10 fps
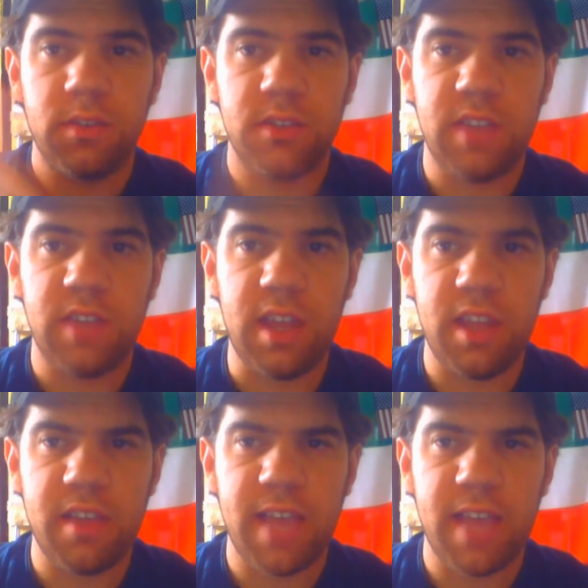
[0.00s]

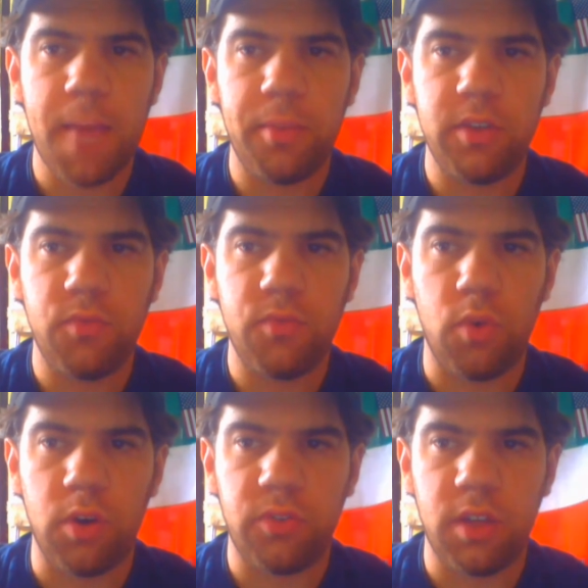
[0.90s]
Sandy is happily
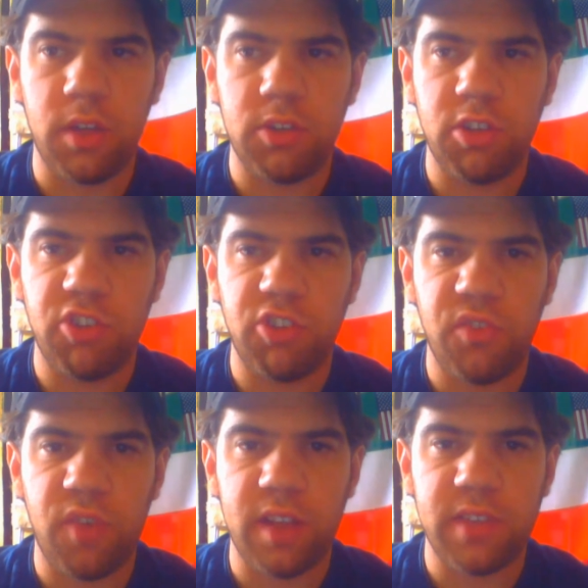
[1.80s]
divorced until she
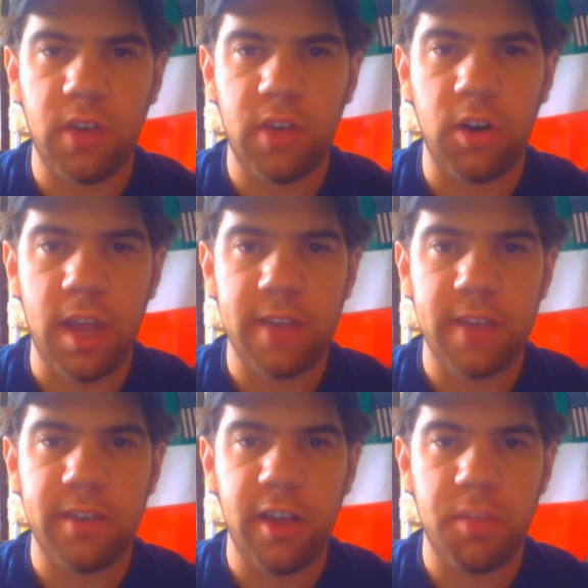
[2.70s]
finds out her
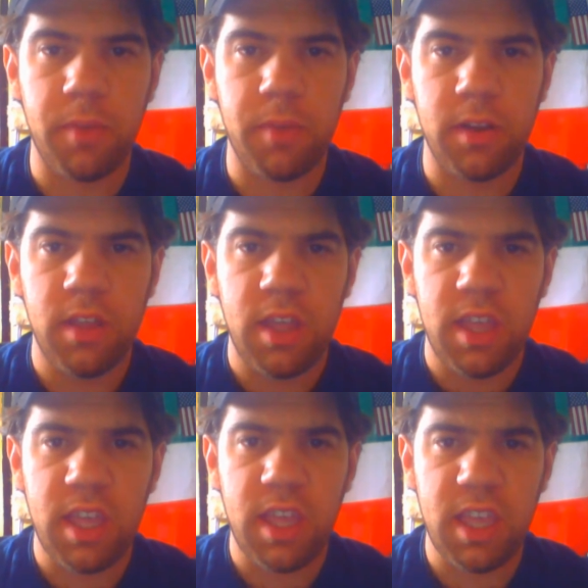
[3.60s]
ex husband
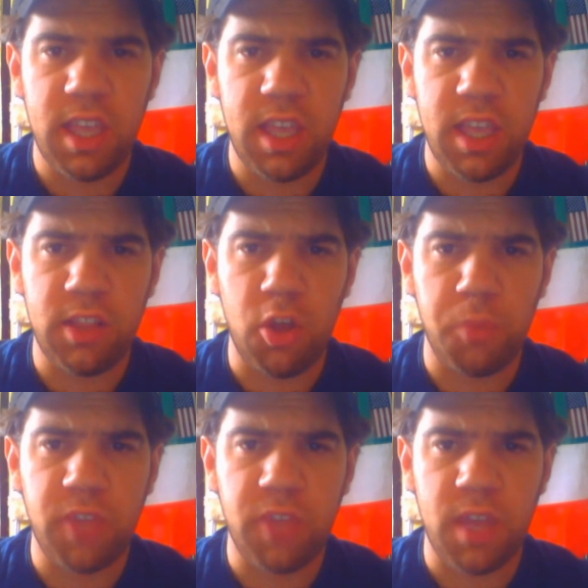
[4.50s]

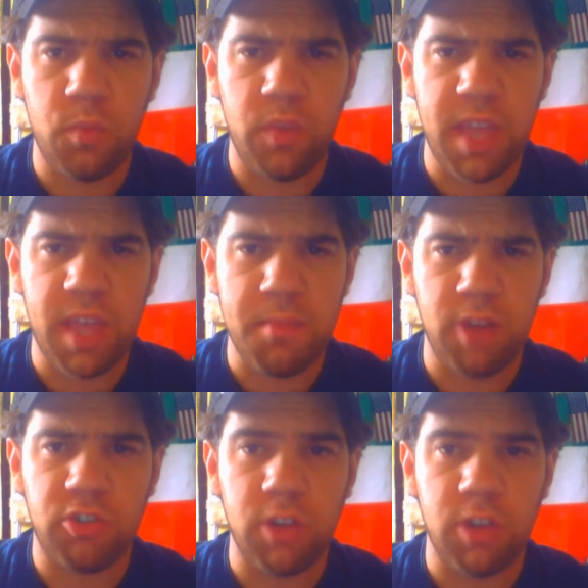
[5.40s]
eloped with a
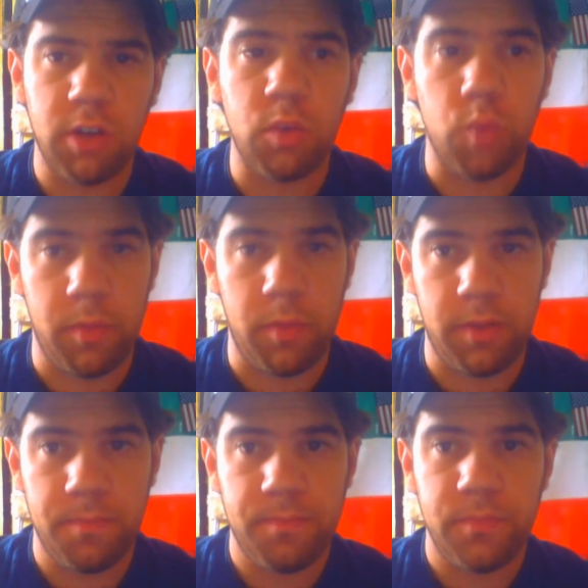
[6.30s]
much younger
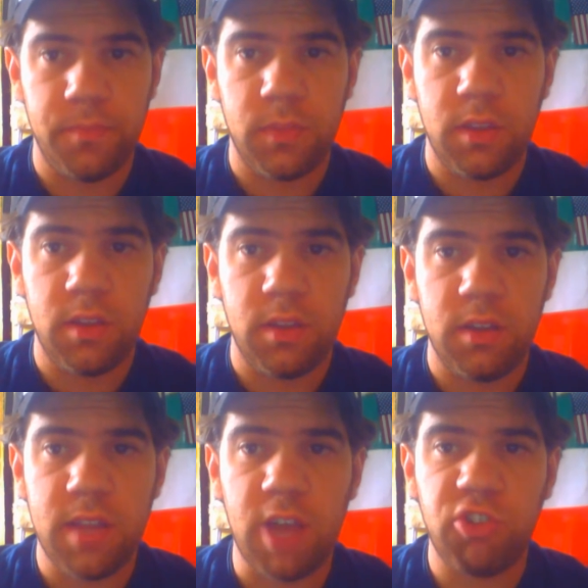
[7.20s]
woman.
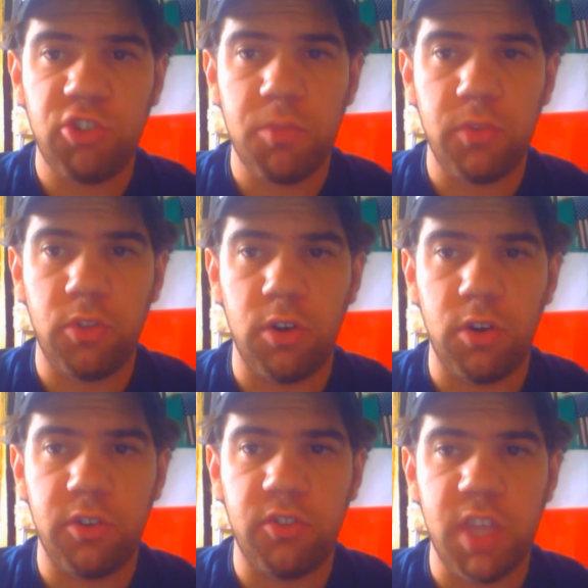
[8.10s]
Now she must
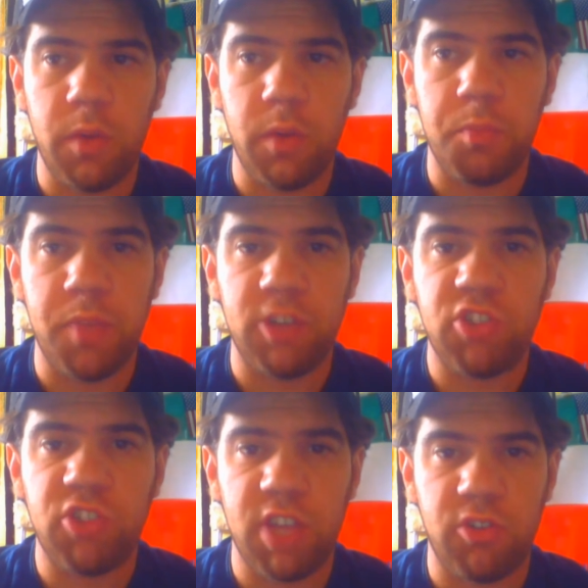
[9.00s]
learn to deal with big
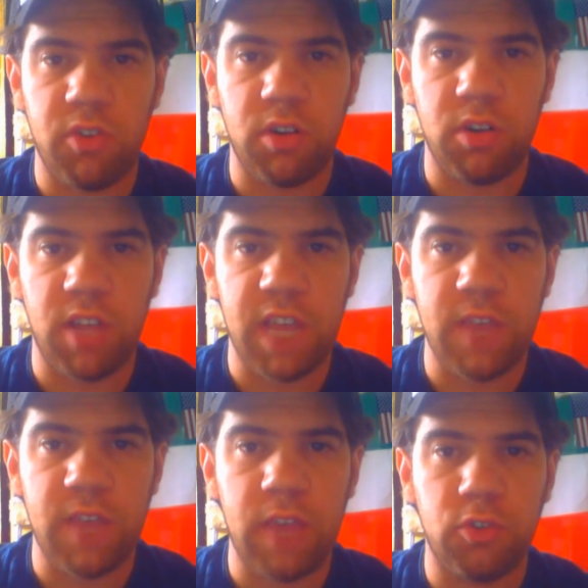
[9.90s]
changes in her
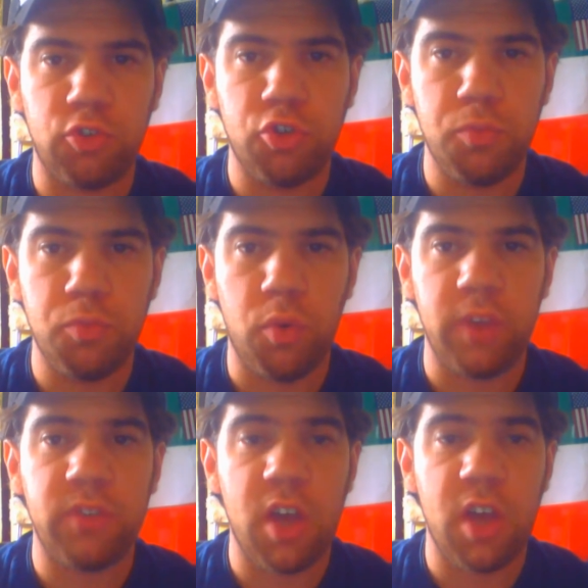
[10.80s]
life as her two
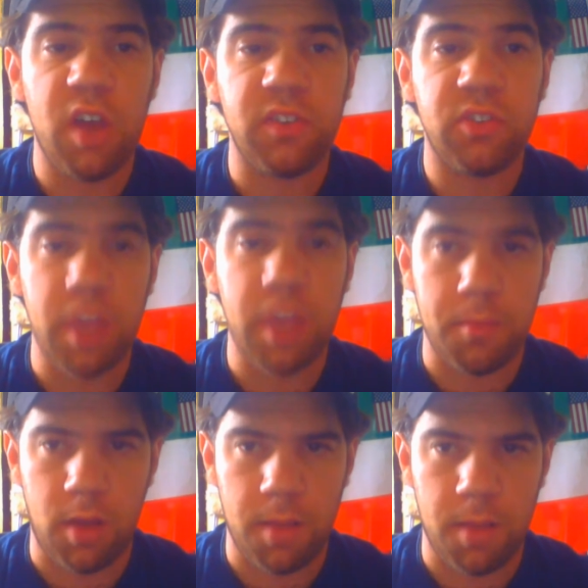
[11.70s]
boys now have a
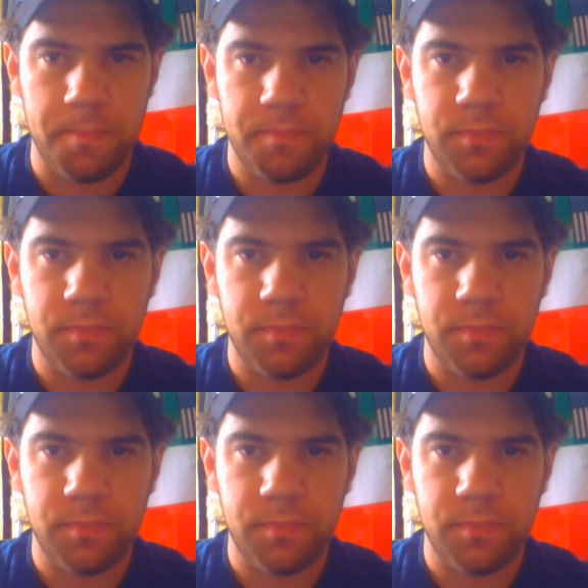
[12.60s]
stepmom.